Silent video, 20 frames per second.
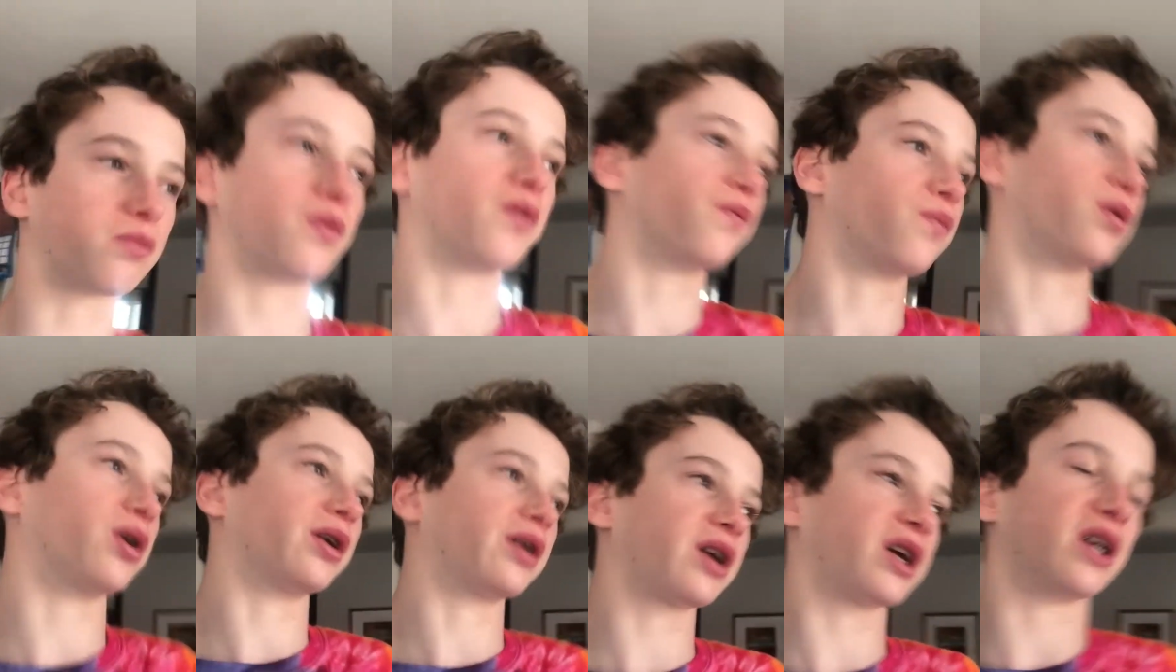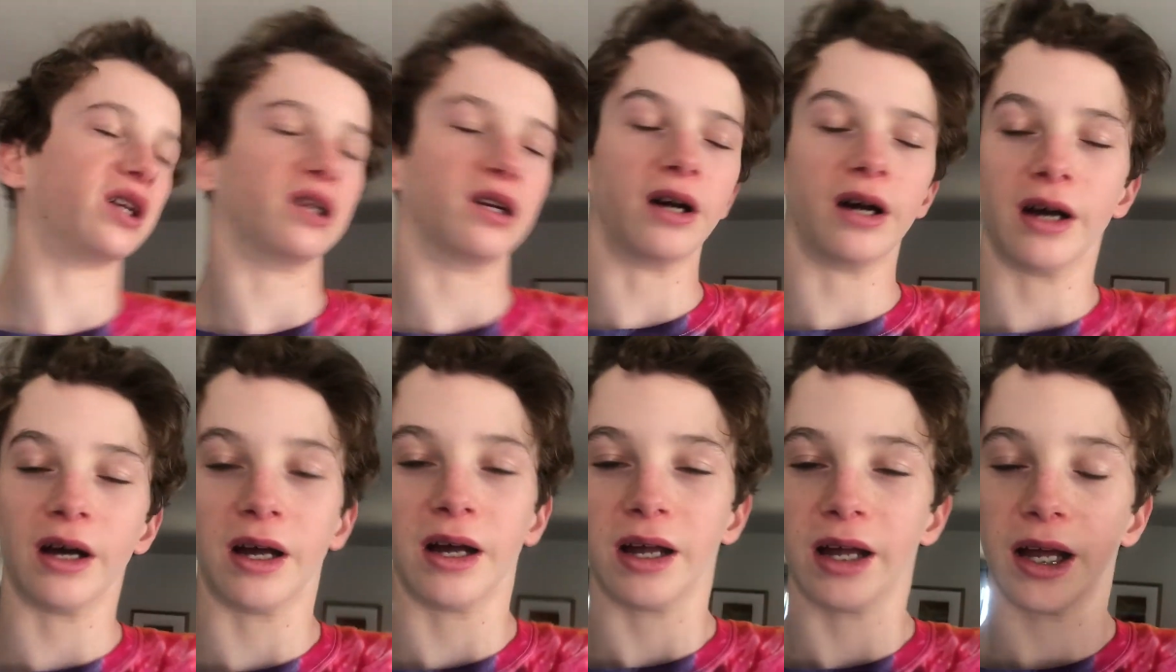wouldn't work and
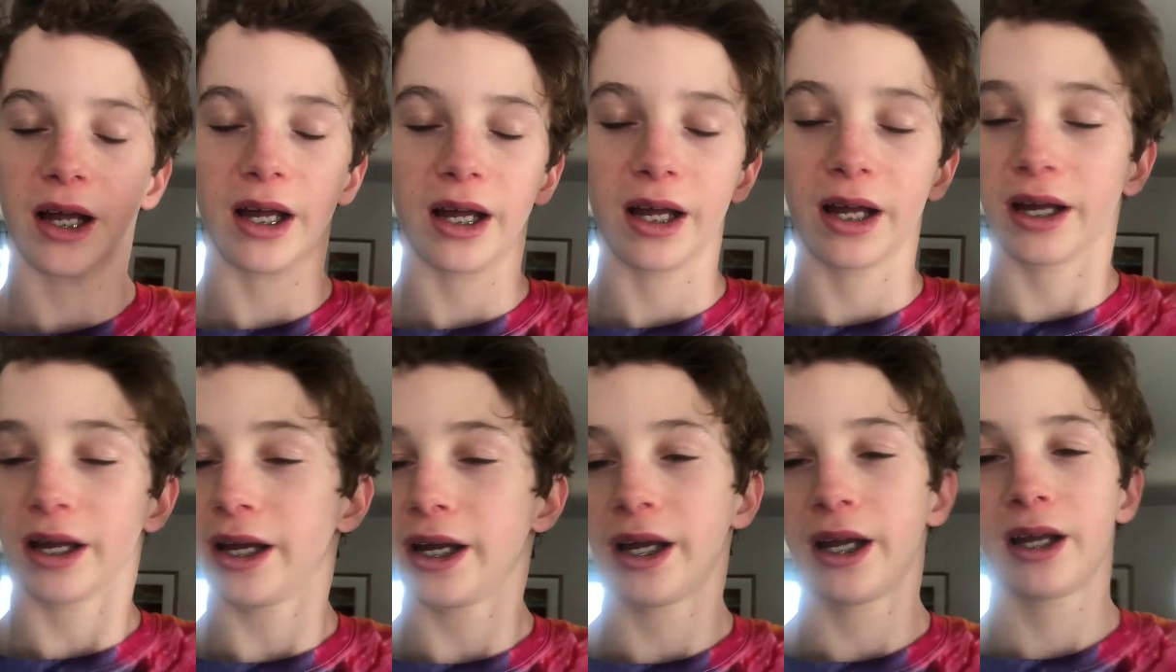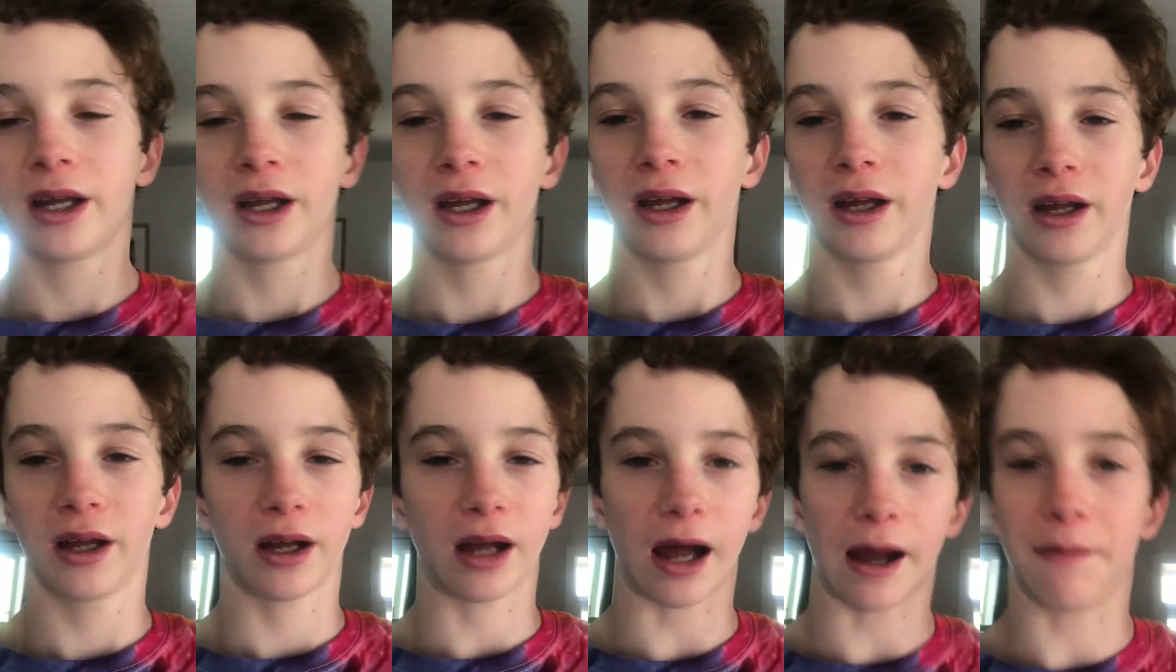
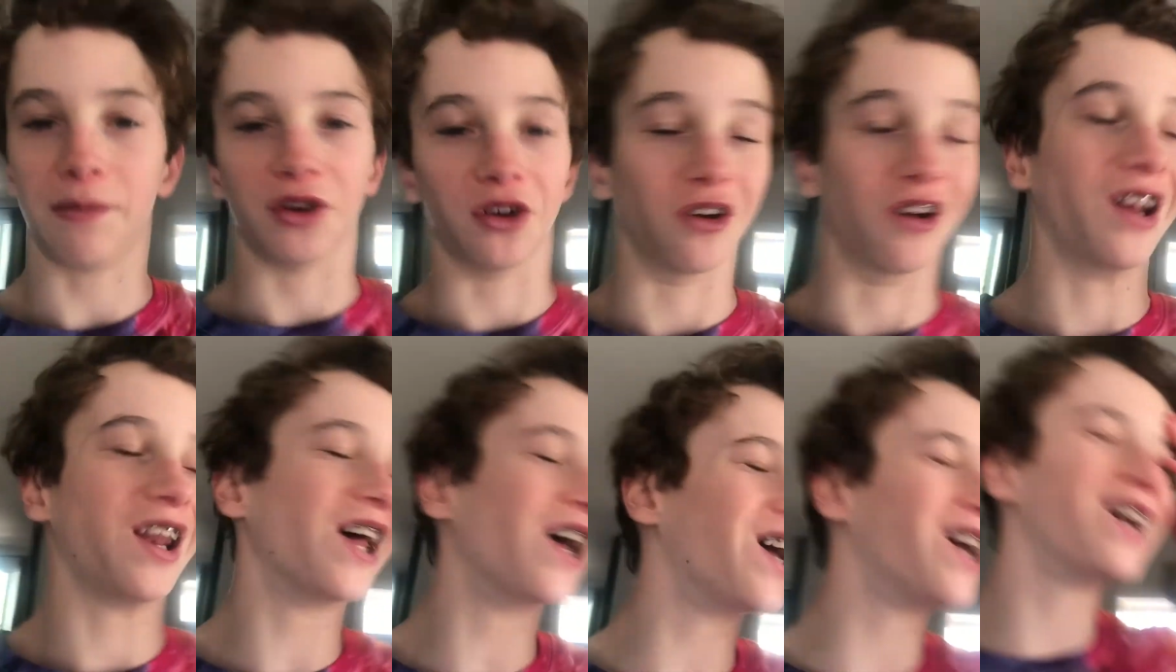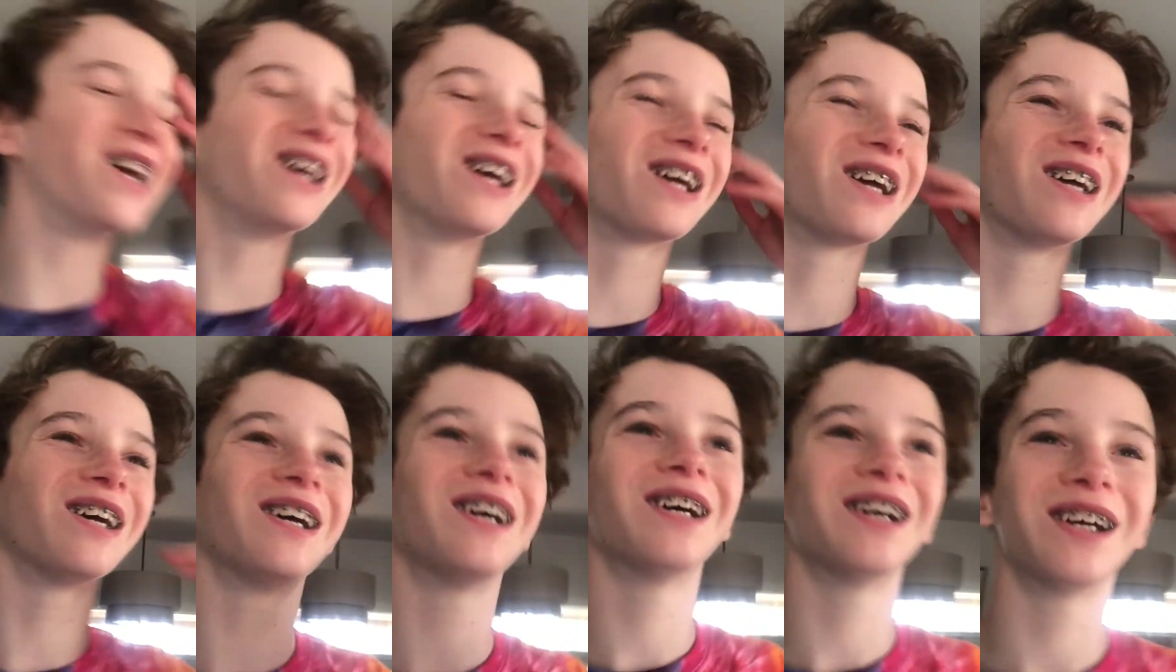I'm annoyed.
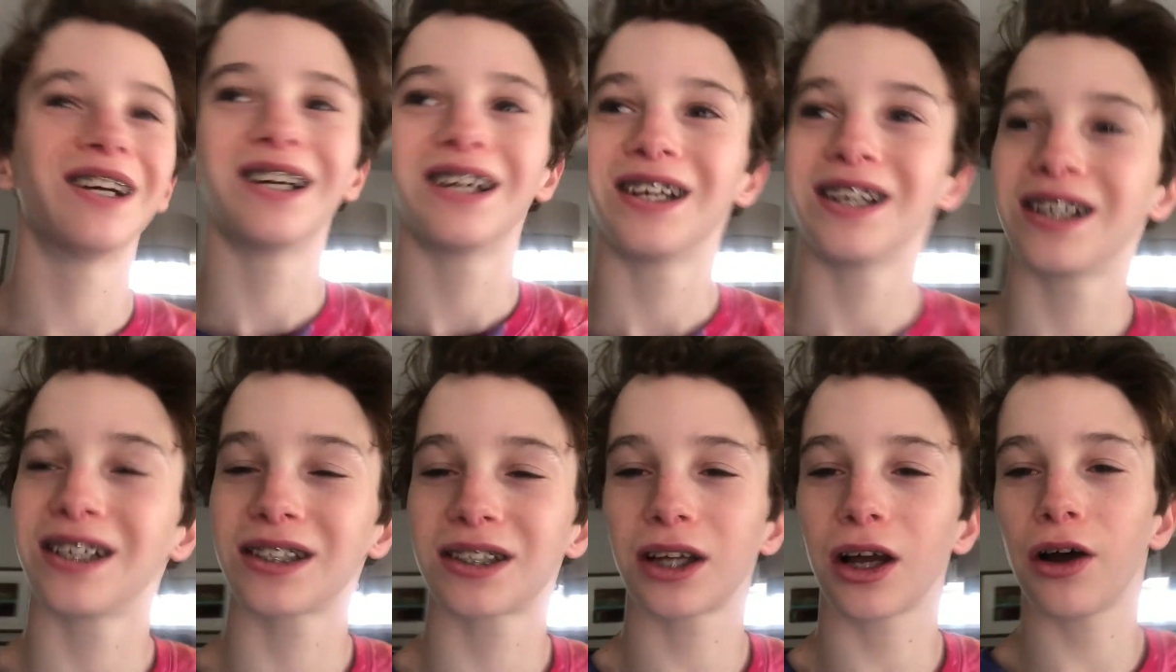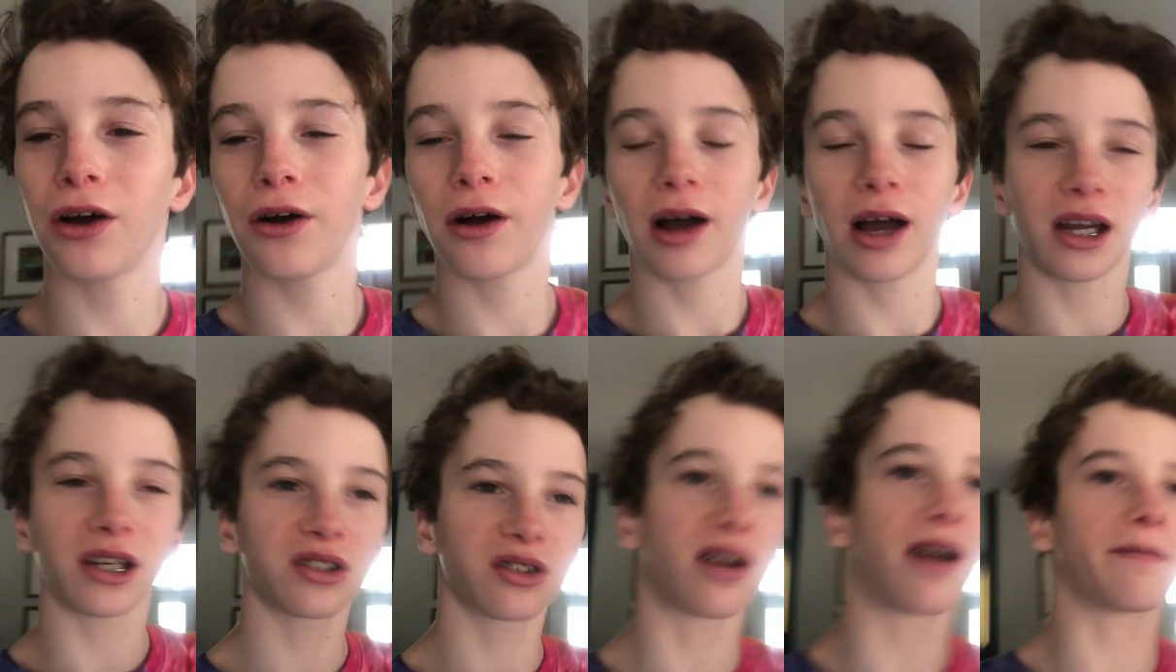So I
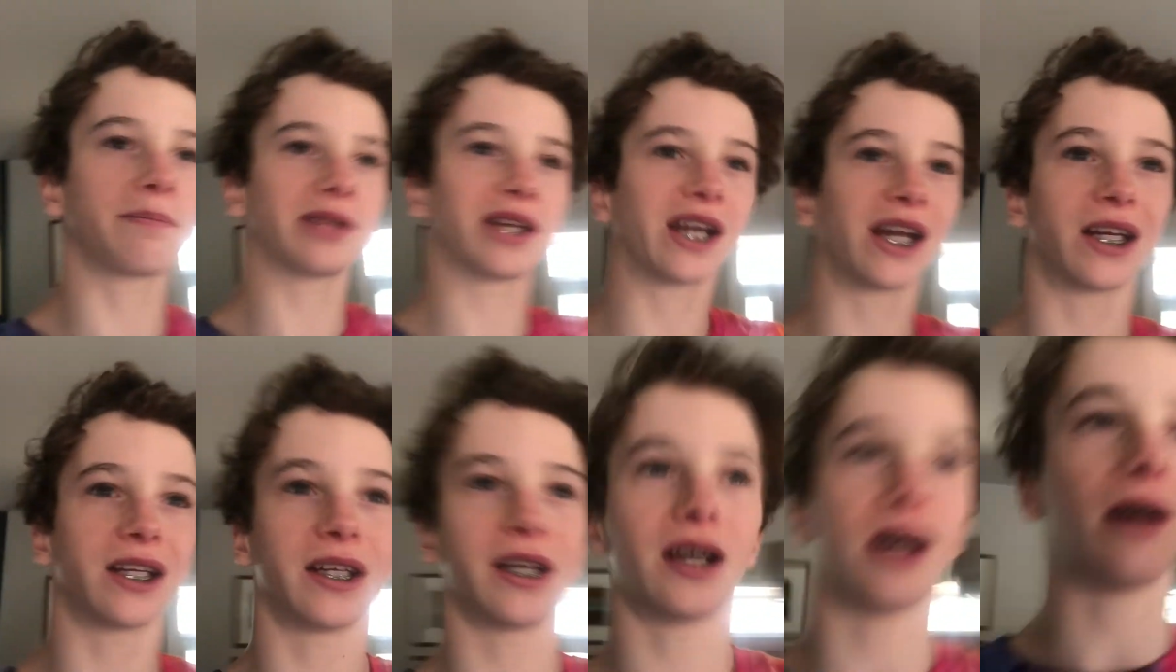scrapped that idea.